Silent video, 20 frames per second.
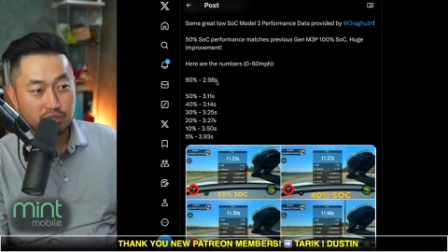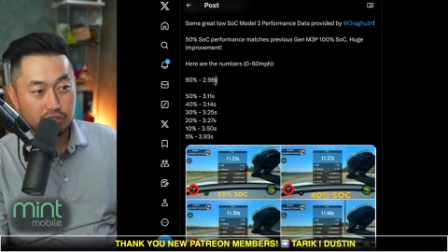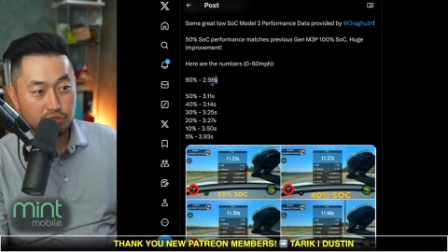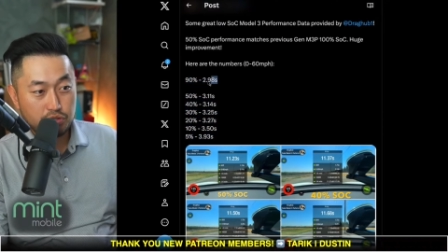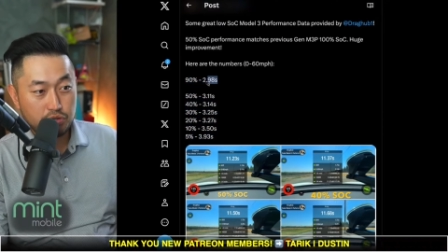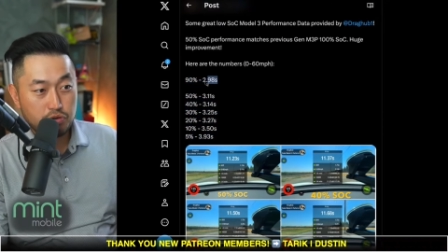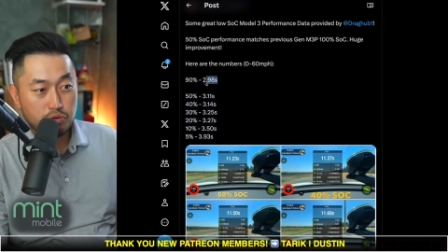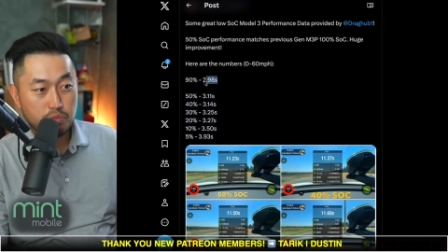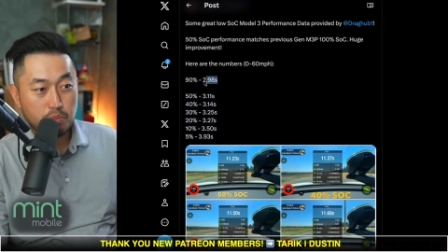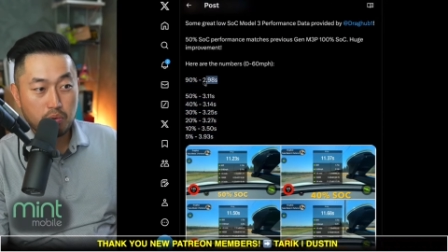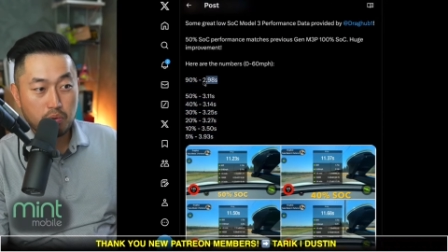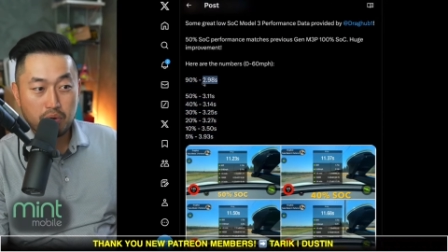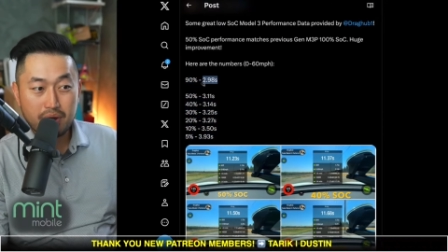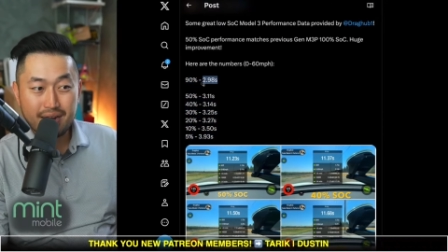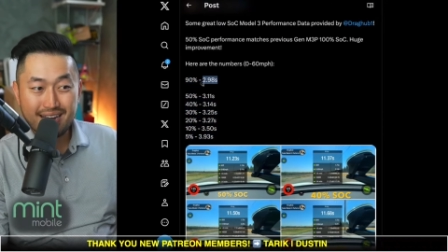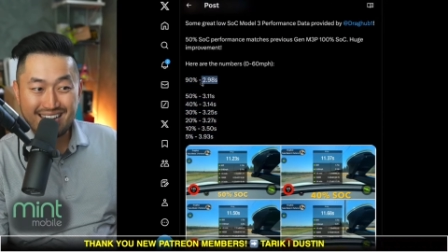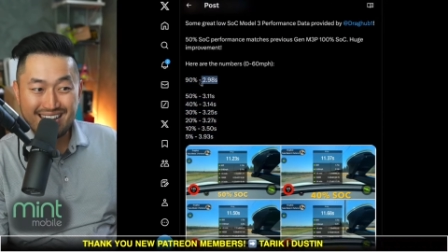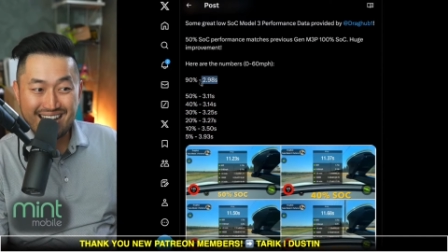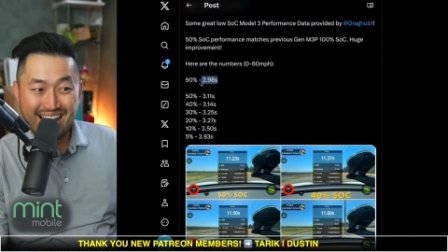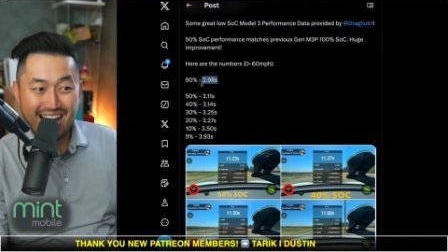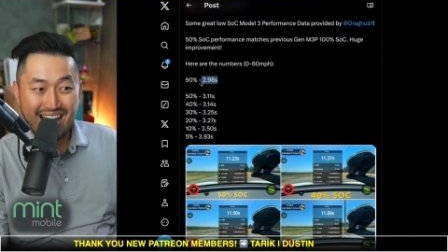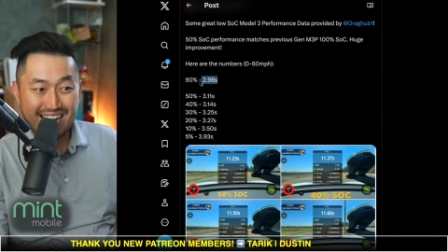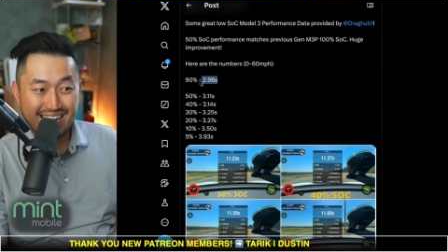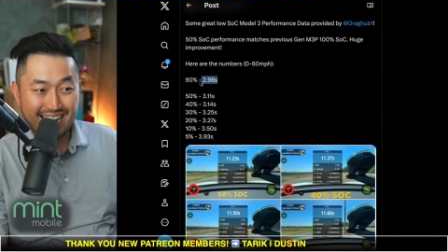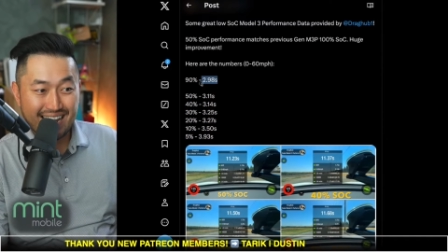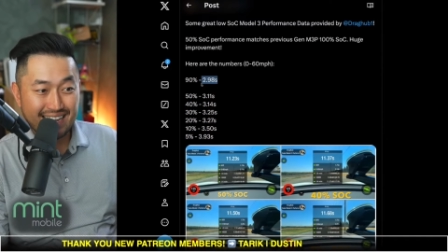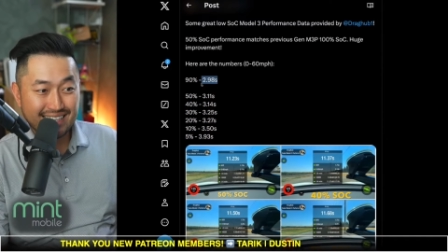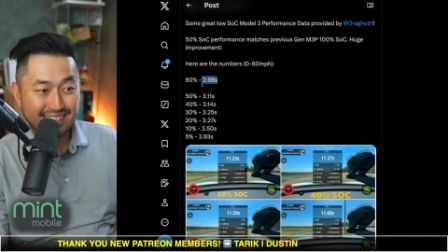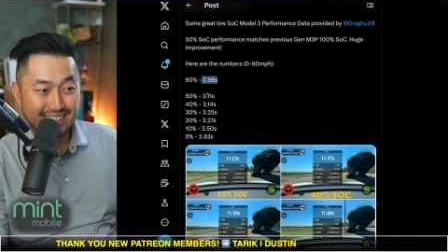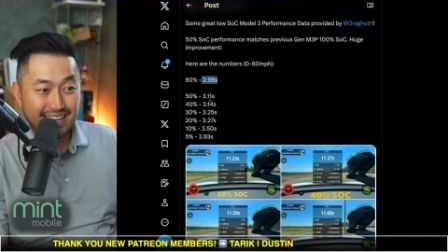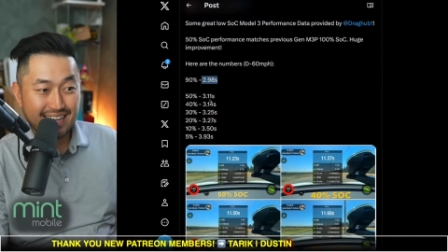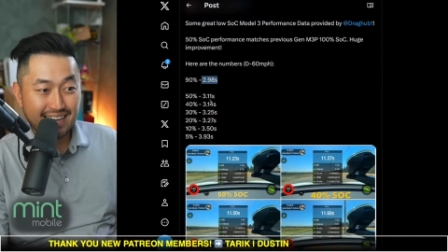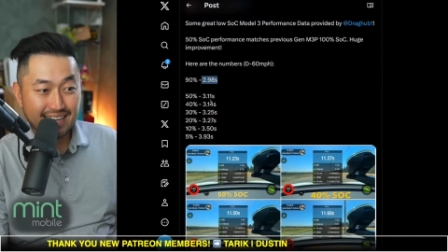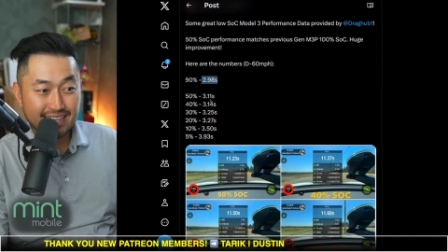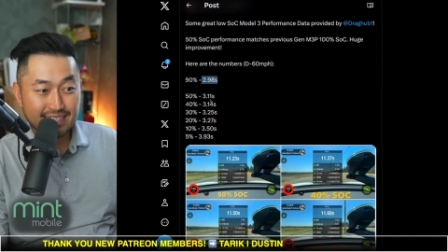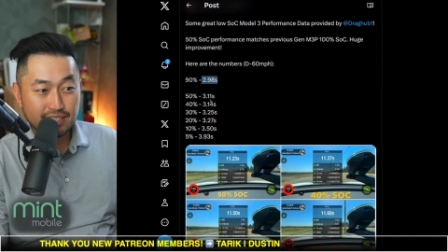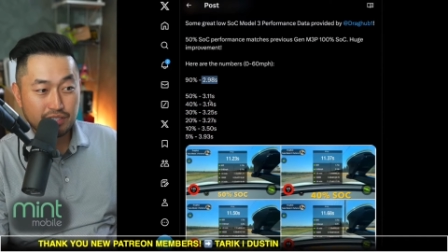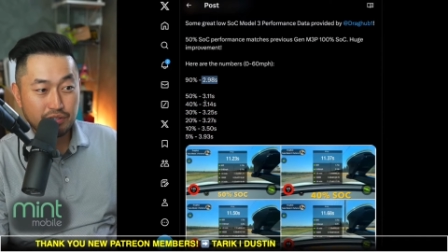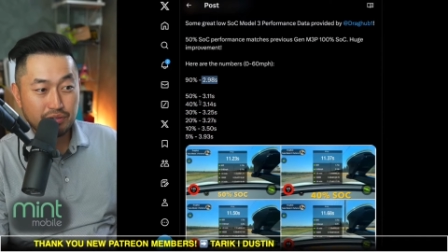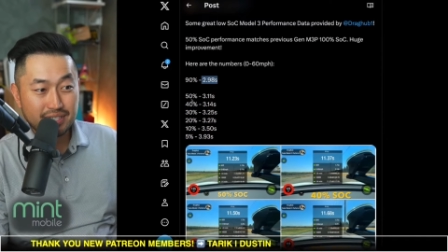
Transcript: was 2.98 seconds.